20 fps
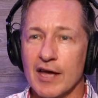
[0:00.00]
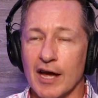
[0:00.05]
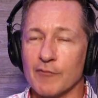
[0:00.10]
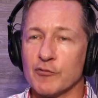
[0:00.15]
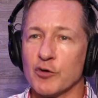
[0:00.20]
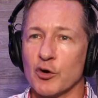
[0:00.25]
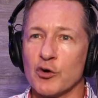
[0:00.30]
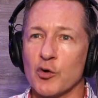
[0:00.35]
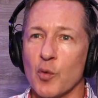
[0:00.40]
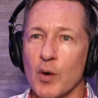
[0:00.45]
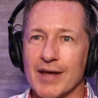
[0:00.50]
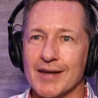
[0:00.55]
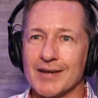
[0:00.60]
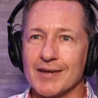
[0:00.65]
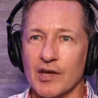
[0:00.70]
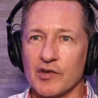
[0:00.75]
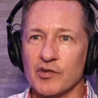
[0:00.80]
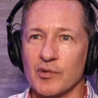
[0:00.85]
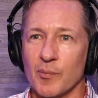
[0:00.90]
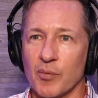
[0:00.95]
I've turned away a
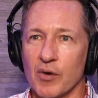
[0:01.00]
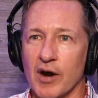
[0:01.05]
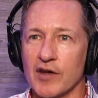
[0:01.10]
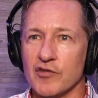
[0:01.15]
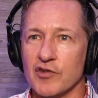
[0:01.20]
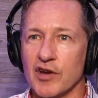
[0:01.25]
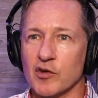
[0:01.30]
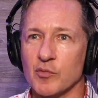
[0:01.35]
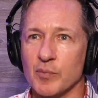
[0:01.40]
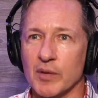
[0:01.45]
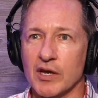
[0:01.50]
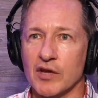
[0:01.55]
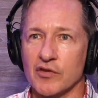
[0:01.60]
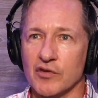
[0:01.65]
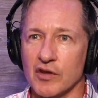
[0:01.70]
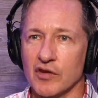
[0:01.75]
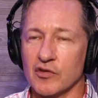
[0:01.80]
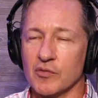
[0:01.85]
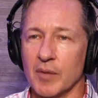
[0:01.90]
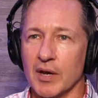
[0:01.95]
dozen projects because
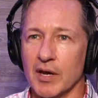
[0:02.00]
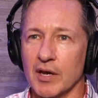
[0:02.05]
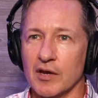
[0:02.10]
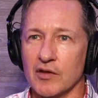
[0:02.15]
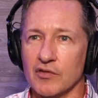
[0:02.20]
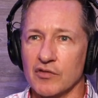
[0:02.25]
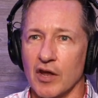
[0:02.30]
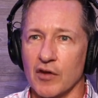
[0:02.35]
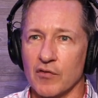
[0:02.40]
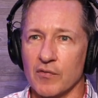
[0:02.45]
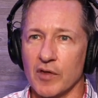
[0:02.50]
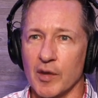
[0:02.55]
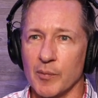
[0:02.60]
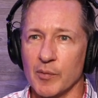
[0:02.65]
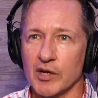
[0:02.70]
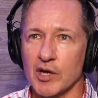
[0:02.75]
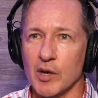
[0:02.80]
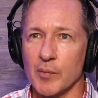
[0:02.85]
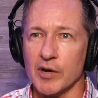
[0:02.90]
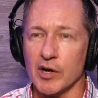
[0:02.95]
it doesn't make any sense for them
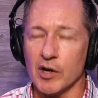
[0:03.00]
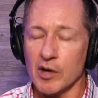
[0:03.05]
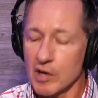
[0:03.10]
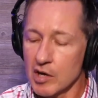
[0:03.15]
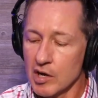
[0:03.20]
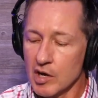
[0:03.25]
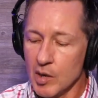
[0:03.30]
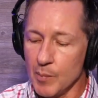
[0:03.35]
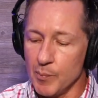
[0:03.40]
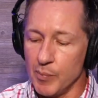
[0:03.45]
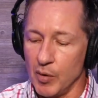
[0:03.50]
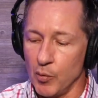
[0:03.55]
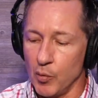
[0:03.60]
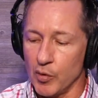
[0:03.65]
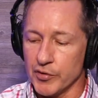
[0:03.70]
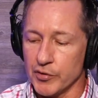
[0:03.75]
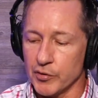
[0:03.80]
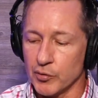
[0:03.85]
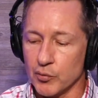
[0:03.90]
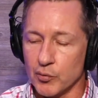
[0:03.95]
to come here. But
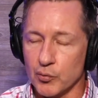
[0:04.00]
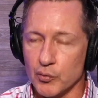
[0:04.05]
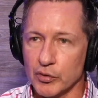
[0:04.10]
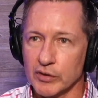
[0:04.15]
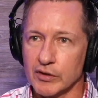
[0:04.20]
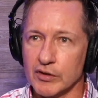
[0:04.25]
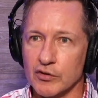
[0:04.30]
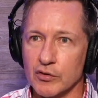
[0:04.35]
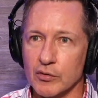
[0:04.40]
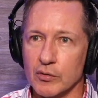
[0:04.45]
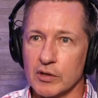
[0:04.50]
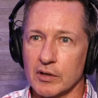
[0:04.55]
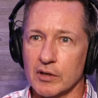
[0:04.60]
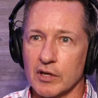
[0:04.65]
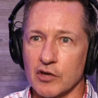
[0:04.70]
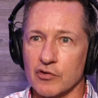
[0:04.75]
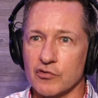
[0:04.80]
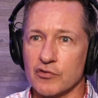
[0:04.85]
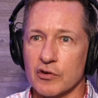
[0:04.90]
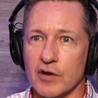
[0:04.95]
what you're really doing
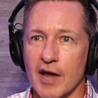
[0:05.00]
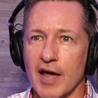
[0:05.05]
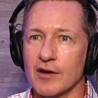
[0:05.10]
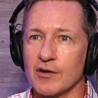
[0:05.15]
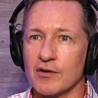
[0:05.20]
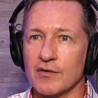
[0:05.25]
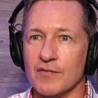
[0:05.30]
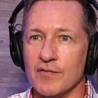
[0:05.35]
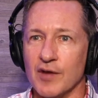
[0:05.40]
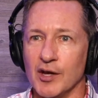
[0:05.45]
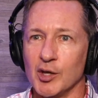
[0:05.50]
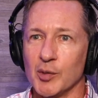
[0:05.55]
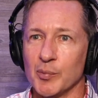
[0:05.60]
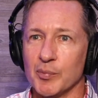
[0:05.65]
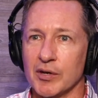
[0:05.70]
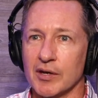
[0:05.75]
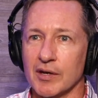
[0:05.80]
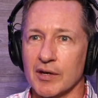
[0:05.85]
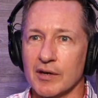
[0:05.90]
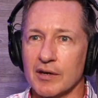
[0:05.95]
is you're not
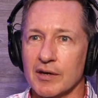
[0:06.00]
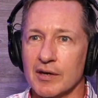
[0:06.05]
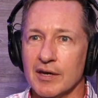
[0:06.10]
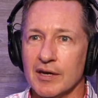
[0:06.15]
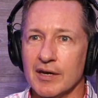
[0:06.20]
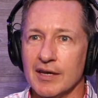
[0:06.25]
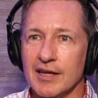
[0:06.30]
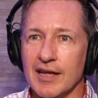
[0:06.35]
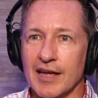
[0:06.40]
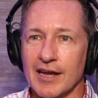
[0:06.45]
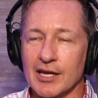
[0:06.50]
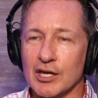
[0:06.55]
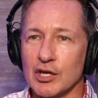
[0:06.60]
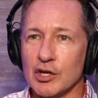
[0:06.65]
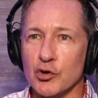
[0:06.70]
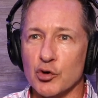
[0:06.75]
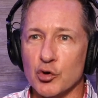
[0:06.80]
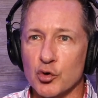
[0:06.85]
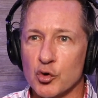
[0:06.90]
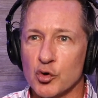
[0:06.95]
developing any
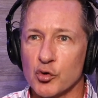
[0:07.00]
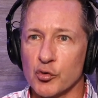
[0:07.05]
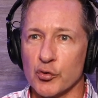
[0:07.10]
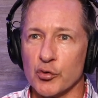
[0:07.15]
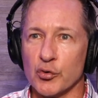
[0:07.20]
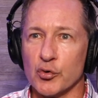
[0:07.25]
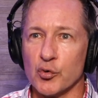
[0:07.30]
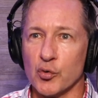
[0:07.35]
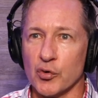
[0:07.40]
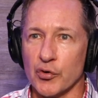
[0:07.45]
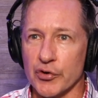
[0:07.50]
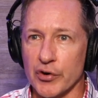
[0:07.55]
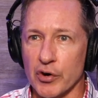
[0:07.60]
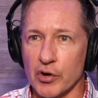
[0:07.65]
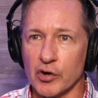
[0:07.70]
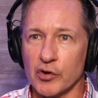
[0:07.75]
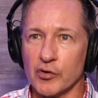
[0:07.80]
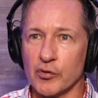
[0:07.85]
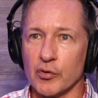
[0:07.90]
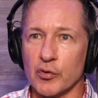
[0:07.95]
new crew or
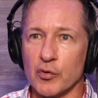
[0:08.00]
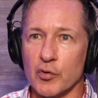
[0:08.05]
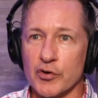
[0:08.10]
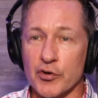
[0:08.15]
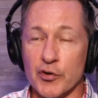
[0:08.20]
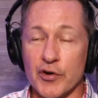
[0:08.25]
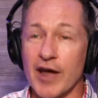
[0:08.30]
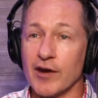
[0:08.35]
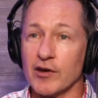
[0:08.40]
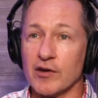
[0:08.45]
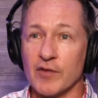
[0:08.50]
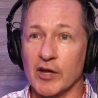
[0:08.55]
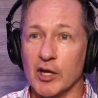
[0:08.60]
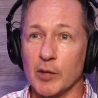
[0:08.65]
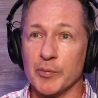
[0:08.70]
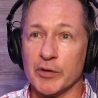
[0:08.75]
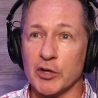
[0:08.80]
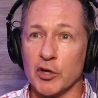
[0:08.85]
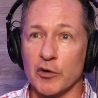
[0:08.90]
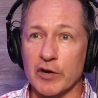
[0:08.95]
young crew, and you're not
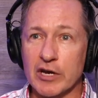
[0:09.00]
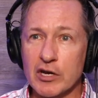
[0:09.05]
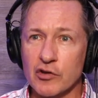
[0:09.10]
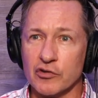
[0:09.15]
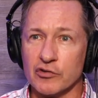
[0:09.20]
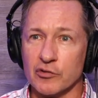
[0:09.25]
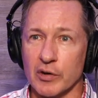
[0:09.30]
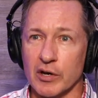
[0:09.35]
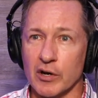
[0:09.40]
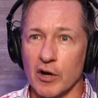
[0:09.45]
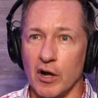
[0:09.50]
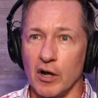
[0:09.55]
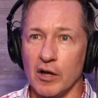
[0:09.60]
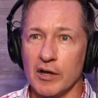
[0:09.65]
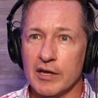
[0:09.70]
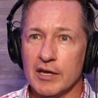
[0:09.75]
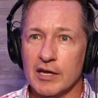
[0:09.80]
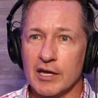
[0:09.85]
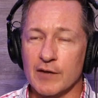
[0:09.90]
developing your industry at all.